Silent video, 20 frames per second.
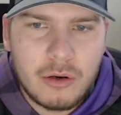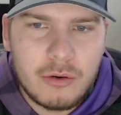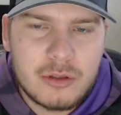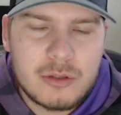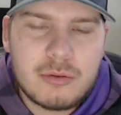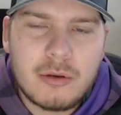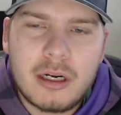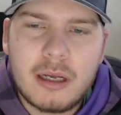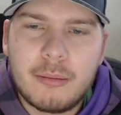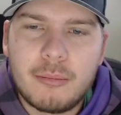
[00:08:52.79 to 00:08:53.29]
It's
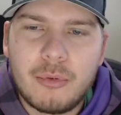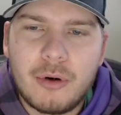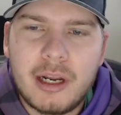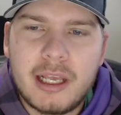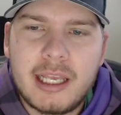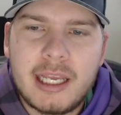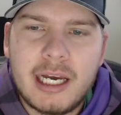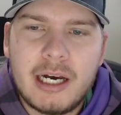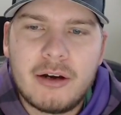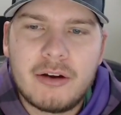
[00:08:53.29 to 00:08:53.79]
what I
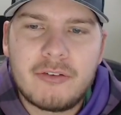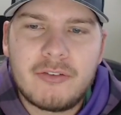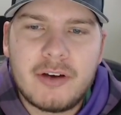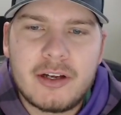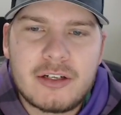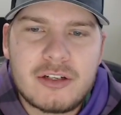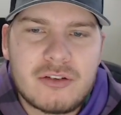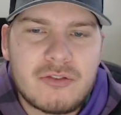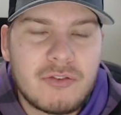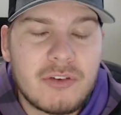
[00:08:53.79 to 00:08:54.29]
break out if I
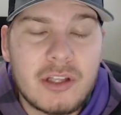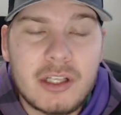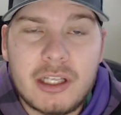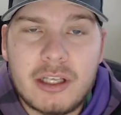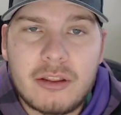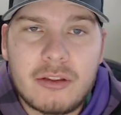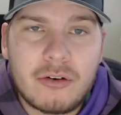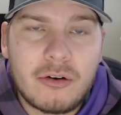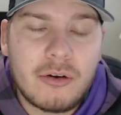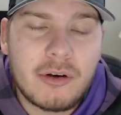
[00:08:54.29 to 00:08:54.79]
just feel like
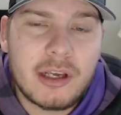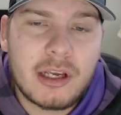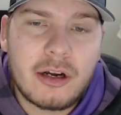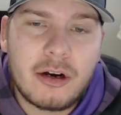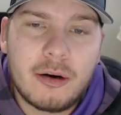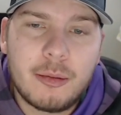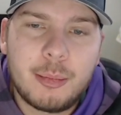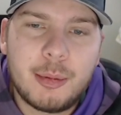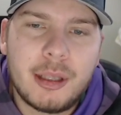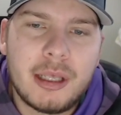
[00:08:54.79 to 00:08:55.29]
throwing
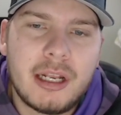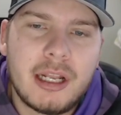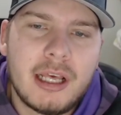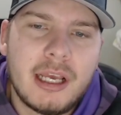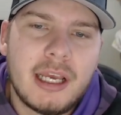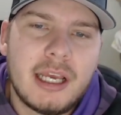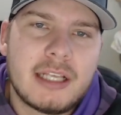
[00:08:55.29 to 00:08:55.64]
carpet.